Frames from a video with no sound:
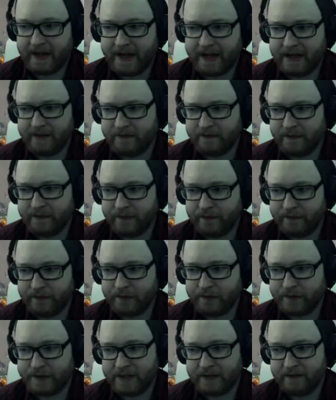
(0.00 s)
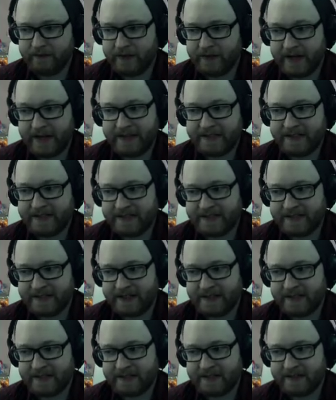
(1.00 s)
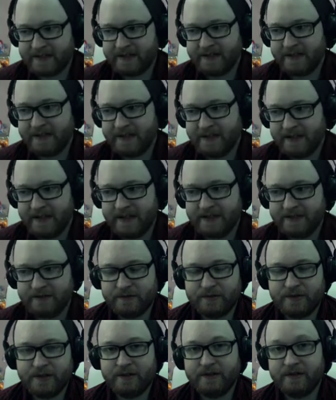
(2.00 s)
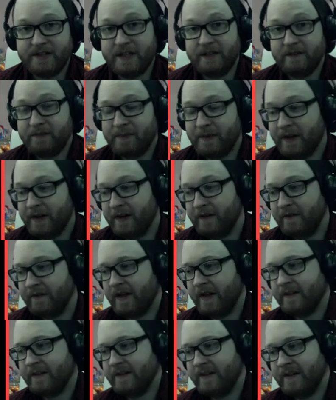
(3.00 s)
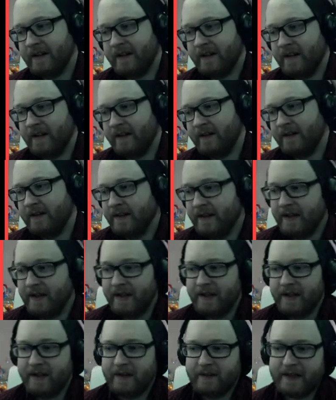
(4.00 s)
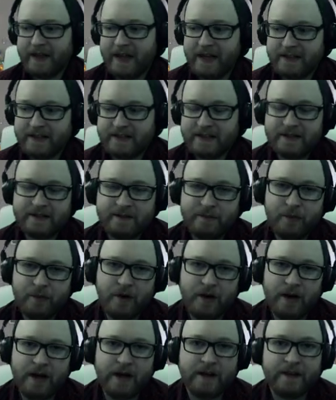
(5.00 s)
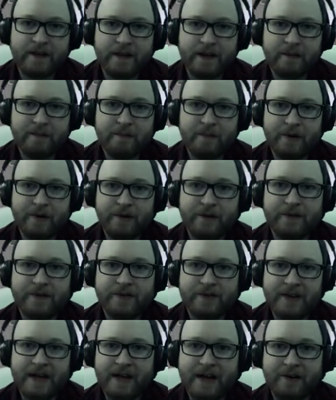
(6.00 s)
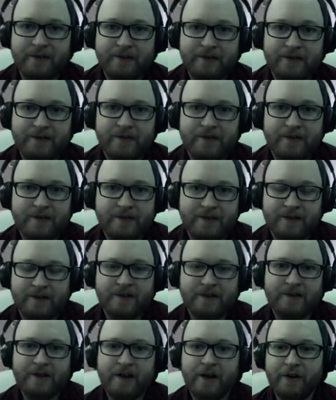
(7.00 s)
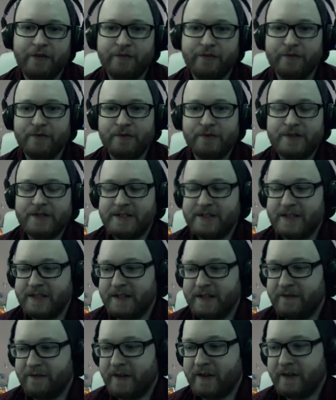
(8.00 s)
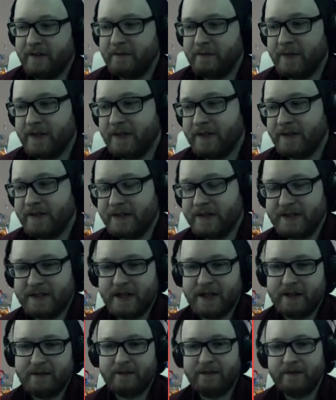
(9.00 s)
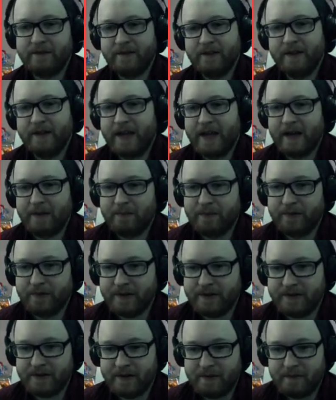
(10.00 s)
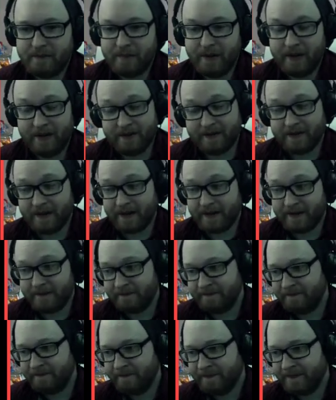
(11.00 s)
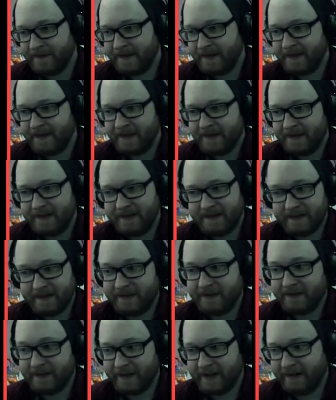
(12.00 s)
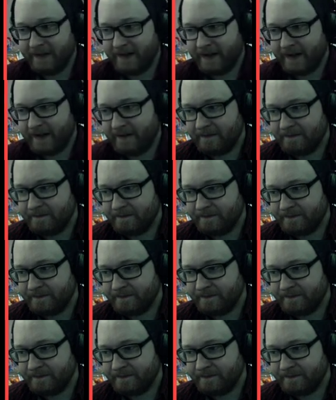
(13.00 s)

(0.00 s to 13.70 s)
the 8th of the 14th in 86 is also Steve's birthday, so there you go. That's why the number on Sal's overalls is significant because it's Steve Gabry's birthday. Did not know that.